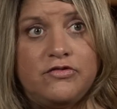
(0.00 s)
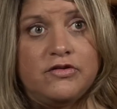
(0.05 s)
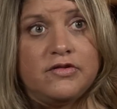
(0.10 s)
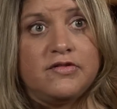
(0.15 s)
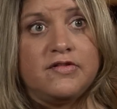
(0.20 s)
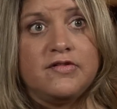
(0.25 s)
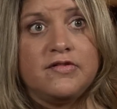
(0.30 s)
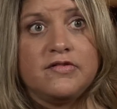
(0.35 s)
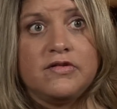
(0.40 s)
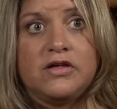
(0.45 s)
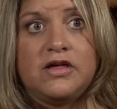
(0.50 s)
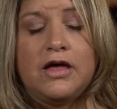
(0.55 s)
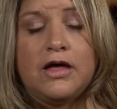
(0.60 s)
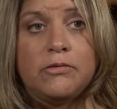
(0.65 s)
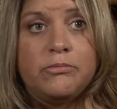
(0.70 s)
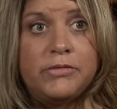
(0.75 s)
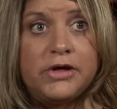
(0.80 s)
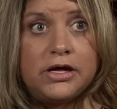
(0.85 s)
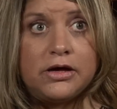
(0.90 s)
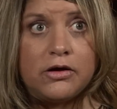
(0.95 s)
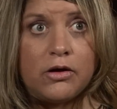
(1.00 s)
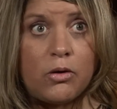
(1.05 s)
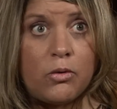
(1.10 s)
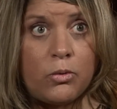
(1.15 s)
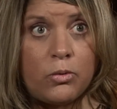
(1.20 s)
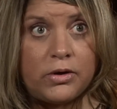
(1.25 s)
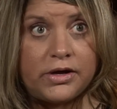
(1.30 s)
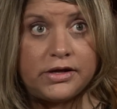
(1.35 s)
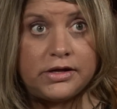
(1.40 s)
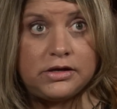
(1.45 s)
just kept me
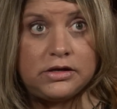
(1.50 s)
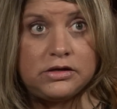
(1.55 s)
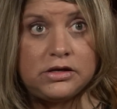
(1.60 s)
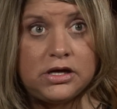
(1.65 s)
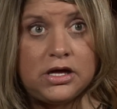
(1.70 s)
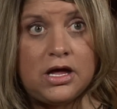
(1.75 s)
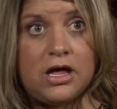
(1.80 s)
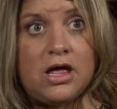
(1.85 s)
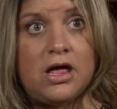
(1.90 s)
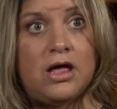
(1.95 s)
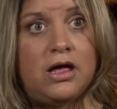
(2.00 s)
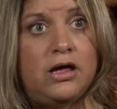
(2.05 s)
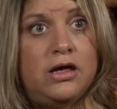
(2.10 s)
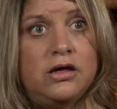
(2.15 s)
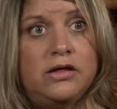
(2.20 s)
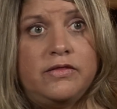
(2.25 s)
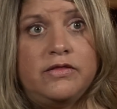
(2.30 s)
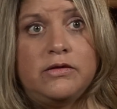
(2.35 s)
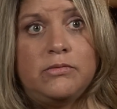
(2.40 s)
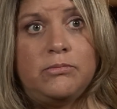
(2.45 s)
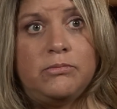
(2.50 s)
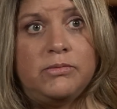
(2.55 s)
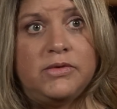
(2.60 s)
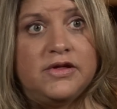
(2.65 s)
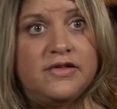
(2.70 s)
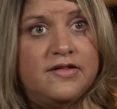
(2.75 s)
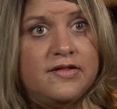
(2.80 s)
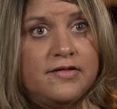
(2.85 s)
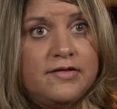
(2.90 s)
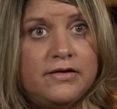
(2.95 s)
going in the
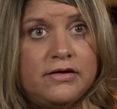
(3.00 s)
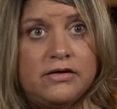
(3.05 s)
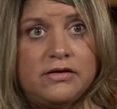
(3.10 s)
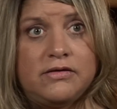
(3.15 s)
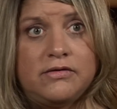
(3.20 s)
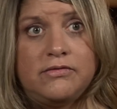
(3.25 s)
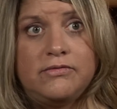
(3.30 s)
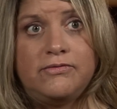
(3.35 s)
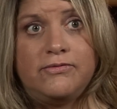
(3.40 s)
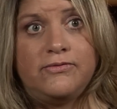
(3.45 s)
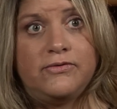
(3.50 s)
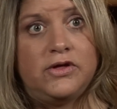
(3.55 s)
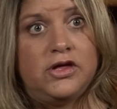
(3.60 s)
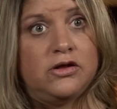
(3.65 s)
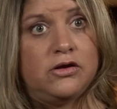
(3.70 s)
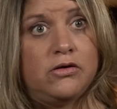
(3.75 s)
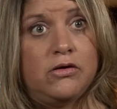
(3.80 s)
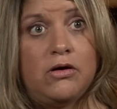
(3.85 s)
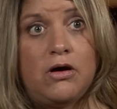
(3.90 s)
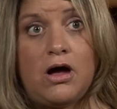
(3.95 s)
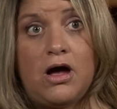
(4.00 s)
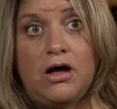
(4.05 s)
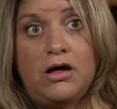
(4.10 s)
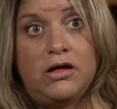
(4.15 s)
midst of, you know,